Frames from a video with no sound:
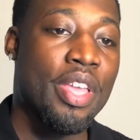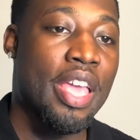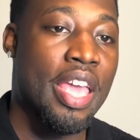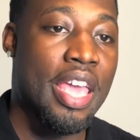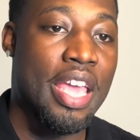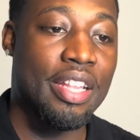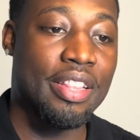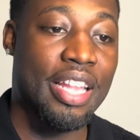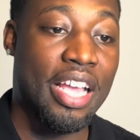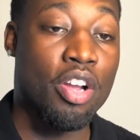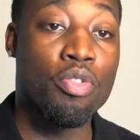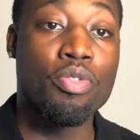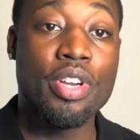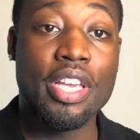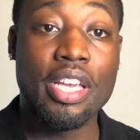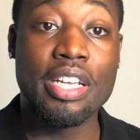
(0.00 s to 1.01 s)
And like a
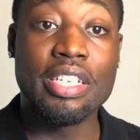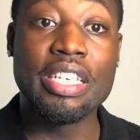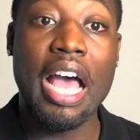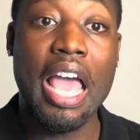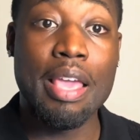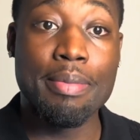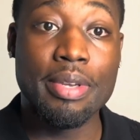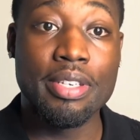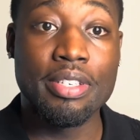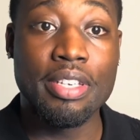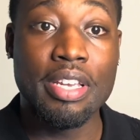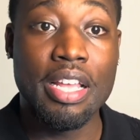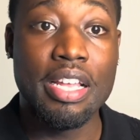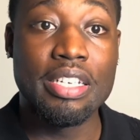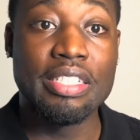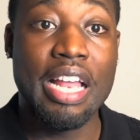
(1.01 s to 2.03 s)
ring, a diamond.
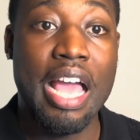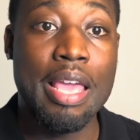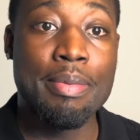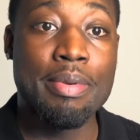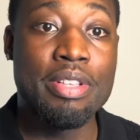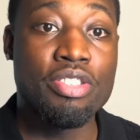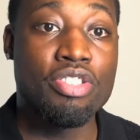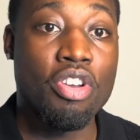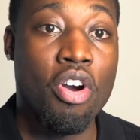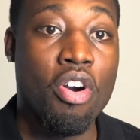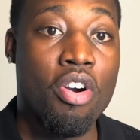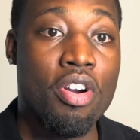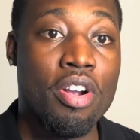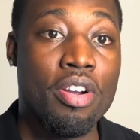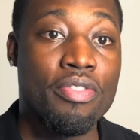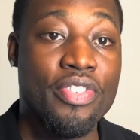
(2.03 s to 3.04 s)
Diamonds
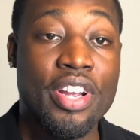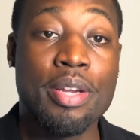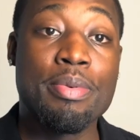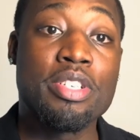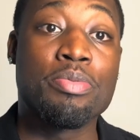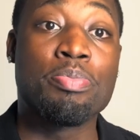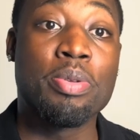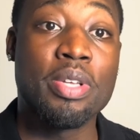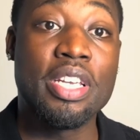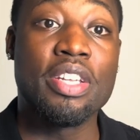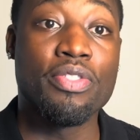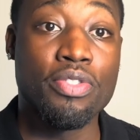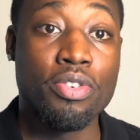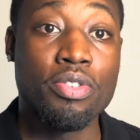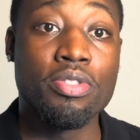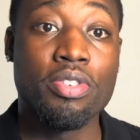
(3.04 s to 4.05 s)
are very much
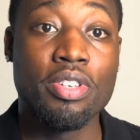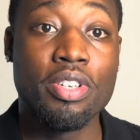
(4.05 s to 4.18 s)
plentiful.